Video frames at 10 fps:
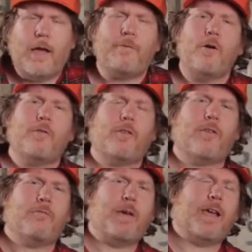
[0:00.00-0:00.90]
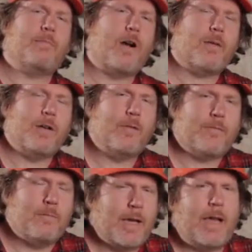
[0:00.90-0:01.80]
Hey, folks. Big Ed Barnum here
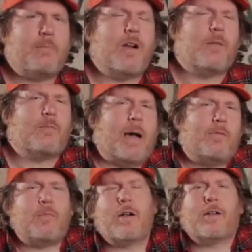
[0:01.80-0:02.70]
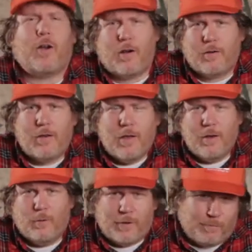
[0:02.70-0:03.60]
from Big Ed Barnum's Bobble Barn and Garden
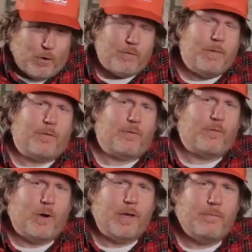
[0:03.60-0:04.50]
with an important message for you.